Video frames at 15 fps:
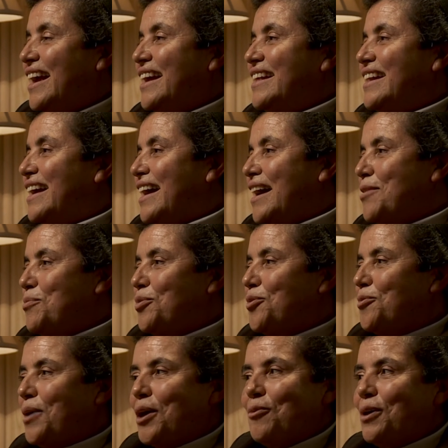And I
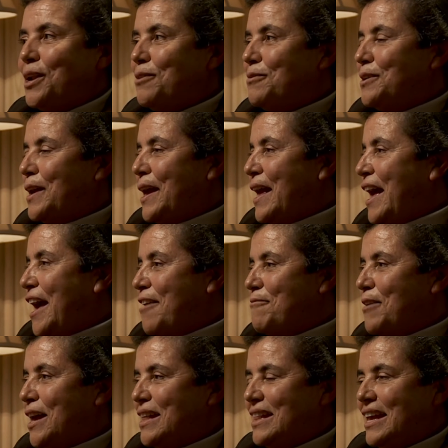provide whatever I have.
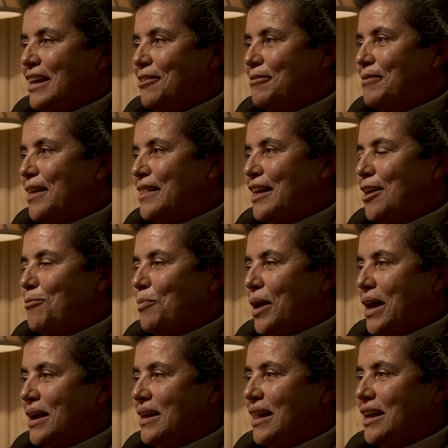By the end of the day,
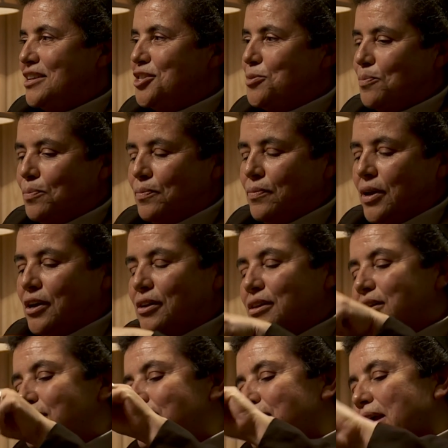my lunch bell
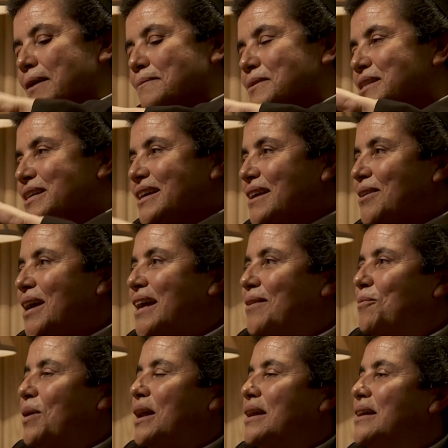is empty
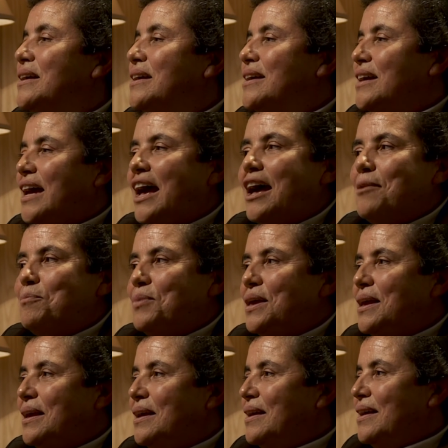but
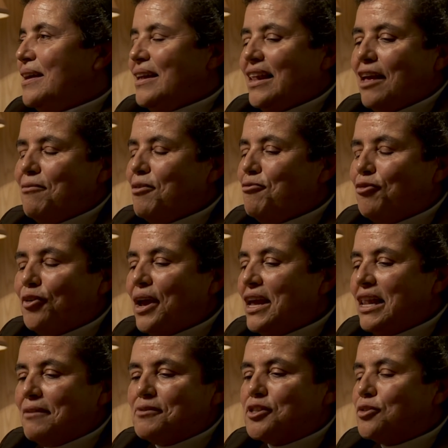happy. Like before I
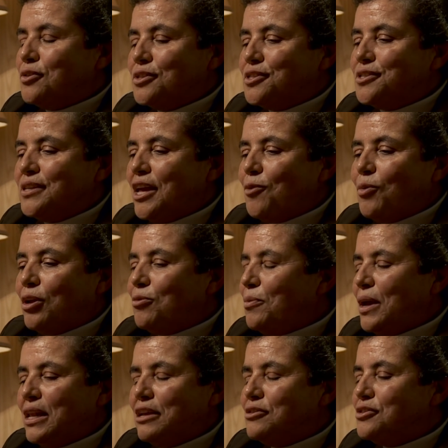left school today, one of
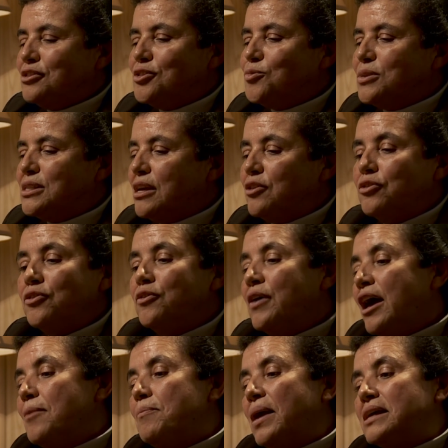my little students was like, do you
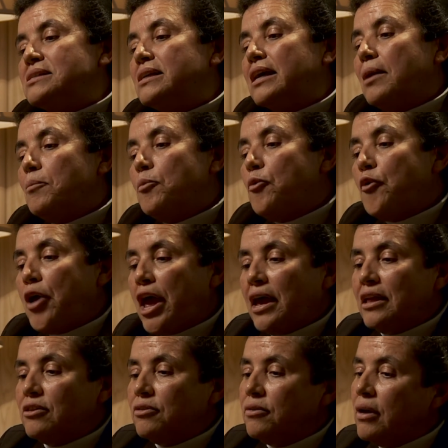have Mexican
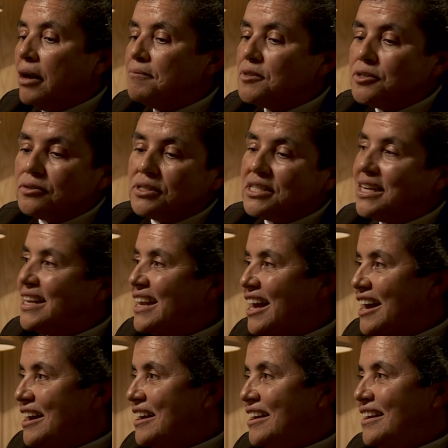bread? Do you have
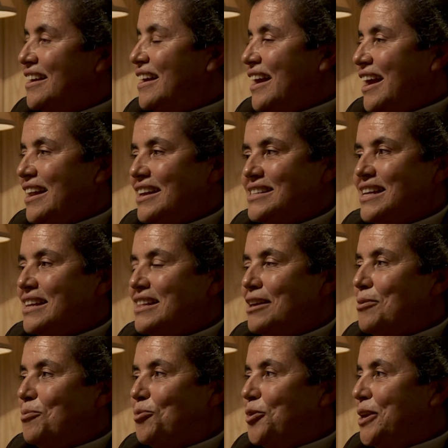tortilla? And I said, I
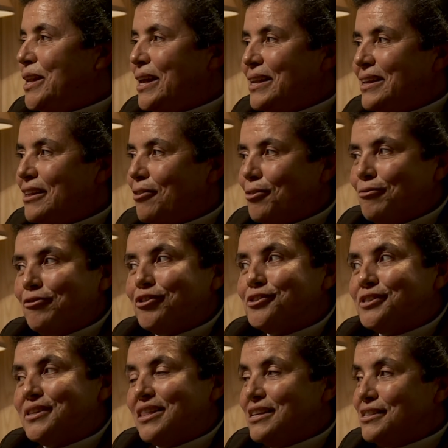didn't bring any of
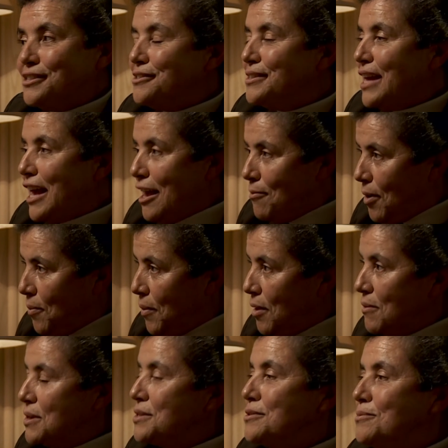those things today, but
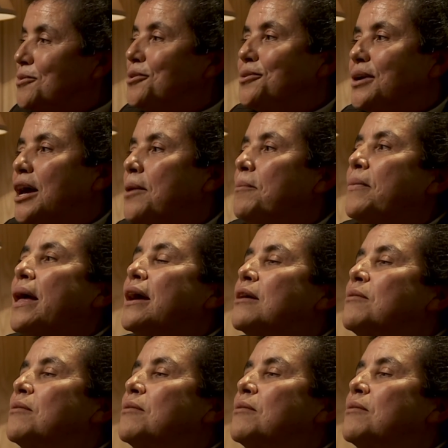maybe tomorrow, come back,